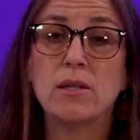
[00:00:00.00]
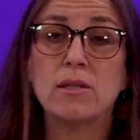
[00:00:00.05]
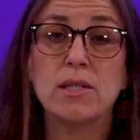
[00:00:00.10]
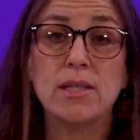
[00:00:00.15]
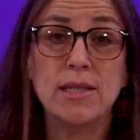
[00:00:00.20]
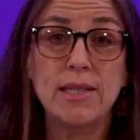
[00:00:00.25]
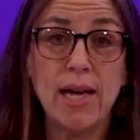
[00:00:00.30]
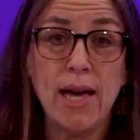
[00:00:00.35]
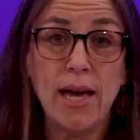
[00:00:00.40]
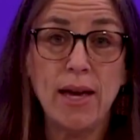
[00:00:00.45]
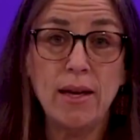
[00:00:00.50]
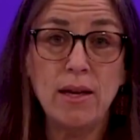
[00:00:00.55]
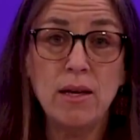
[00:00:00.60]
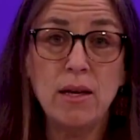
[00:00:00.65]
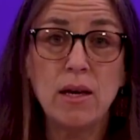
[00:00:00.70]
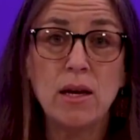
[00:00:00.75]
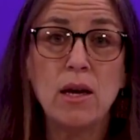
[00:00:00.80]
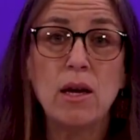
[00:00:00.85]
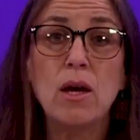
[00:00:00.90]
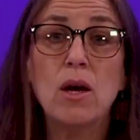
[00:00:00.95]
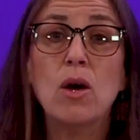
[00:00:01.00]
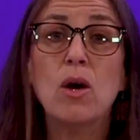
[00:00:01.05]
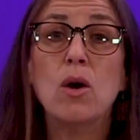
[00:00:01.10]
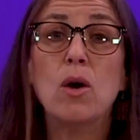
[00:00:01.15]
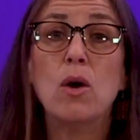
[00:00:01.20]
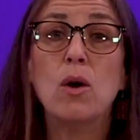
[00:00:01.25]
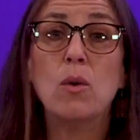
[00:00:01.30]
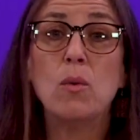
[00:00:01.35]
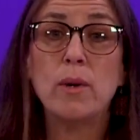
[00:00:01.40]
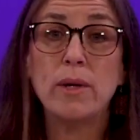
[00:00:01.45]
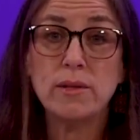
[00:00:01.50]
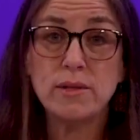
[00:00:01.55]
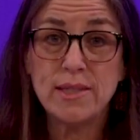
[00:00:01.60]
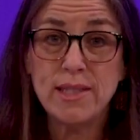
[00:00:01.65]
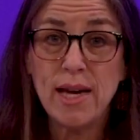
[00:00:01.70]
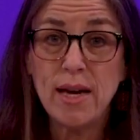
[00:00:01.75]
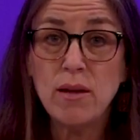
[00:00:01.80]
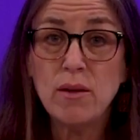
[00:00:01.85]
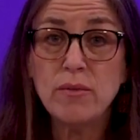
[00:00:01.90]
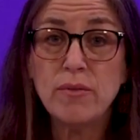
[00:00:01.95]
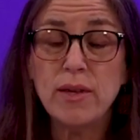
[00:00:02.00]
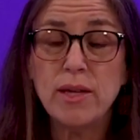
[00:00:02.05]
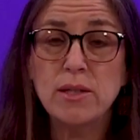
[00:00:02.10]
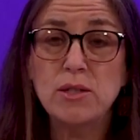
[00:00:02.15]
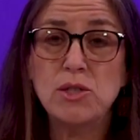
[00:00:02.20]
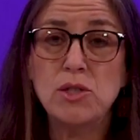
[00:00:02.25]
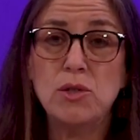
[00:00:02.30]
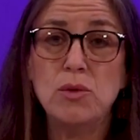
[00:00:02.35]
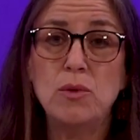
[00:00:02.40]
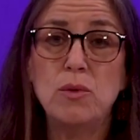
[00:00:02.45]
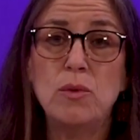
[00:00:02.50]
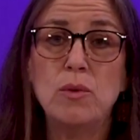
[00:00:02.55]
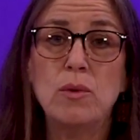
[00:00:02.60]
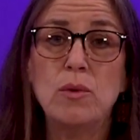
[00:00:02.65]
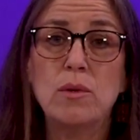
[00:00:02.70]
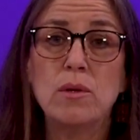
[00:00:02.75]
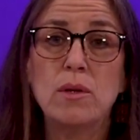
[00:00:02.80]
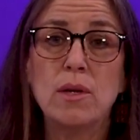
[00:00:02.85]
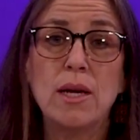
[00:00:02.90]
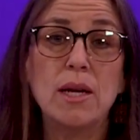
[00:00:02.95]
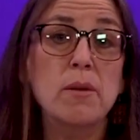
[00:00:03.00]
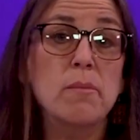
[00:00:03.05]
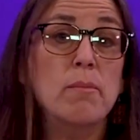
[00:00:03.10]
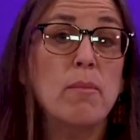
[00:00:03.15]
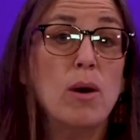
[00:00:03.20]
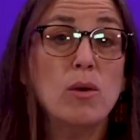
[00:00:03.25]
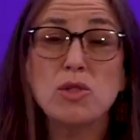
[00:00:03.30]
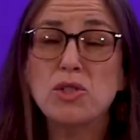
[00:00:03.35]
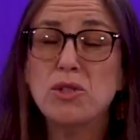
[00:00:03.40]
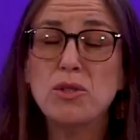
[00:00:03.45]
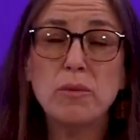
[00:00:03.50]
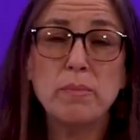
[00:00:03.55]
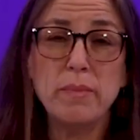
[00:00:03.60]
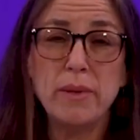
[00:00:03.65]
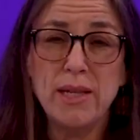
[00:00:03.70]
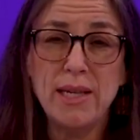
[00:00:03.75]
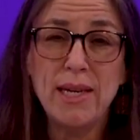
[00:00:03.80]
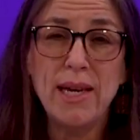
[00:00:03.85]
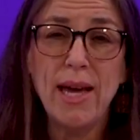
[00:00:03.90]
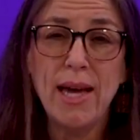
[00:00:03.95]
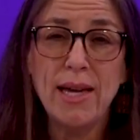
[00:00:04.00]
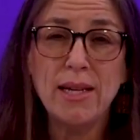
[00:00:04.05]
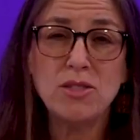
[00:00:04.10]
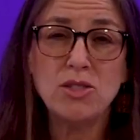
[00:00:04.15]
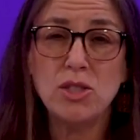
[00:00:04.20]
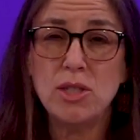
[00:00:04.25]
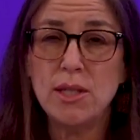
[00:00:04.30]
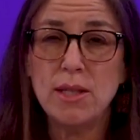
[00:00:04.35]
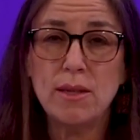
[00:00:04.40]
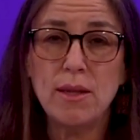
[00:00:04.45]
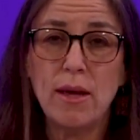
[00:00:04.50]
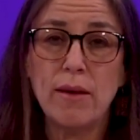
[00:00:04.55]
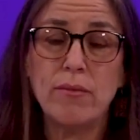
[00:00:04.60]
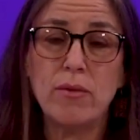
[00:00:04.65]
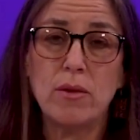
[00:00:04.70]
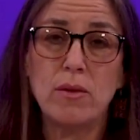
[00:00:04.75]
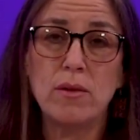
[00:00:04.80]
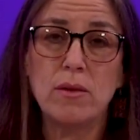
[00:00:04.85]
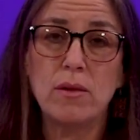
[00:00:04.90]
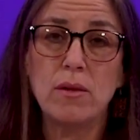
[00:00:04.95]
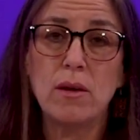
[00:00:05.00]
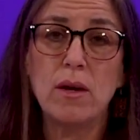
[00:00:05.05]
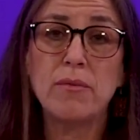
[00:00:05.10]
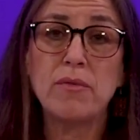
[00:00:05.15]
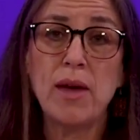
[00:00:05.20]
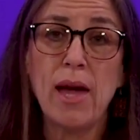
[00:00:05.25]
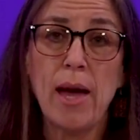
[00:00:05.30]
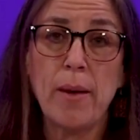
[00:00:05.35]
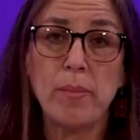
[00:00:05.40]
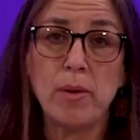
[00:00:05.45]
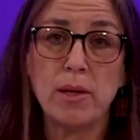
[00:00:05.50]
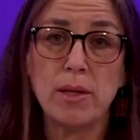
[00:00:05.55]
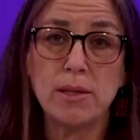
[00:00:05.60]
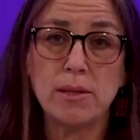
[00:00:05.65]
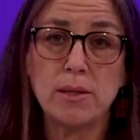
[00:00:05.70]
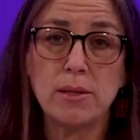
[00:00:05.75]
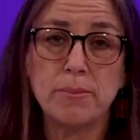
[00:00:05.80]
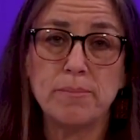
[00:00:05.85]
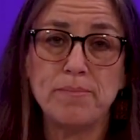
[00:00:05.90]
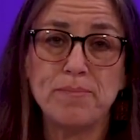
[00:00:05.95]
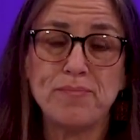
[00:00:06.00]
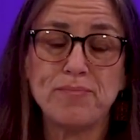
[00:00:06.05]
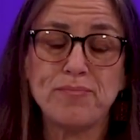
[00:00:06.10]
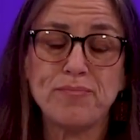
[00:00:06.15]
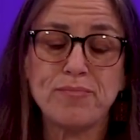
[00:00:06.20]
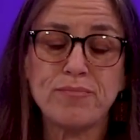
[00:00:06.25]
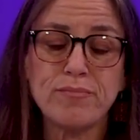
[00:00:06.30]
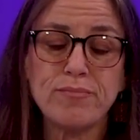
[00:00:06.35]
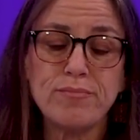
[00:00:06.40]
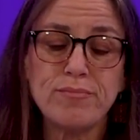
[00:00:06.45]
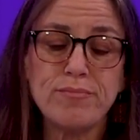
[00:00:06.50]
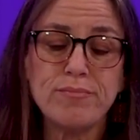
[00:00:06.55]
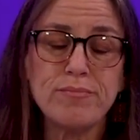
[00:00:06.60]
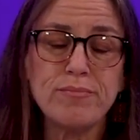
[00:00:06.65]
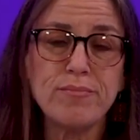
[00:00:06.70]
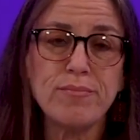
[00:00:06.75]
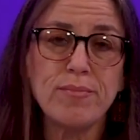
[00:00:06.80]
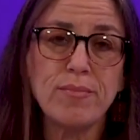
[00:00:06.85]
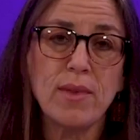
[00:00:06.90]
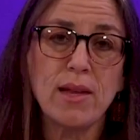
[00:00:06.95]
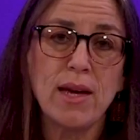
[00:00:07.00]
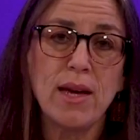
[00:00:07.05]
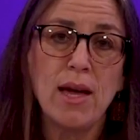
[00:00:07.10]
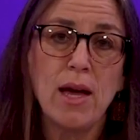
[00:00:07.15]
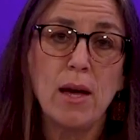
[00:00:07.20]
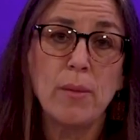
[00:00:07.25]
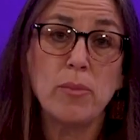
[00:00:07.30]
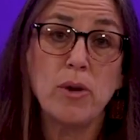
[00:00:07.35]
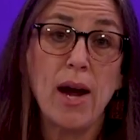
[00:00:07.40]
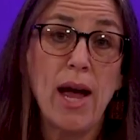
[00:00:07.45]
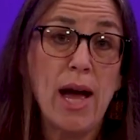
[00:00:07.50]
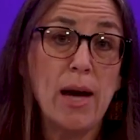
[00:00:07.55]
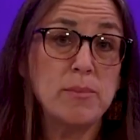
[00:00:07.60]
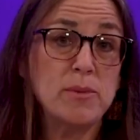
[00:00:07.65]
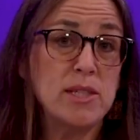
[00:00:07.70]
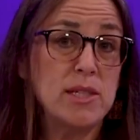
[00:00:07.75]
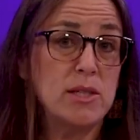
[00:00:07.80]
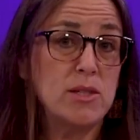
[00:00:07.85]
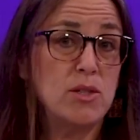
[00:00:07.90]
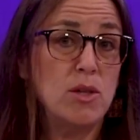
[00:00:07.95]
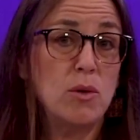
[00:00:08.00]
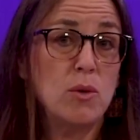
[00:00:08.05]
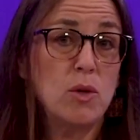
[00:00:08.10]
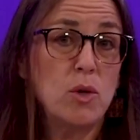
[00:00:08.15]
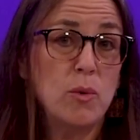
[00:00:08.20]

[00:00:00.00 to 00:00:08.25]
Today, we'll delve into an emotional PhD level of capitalism. Perhaps it is no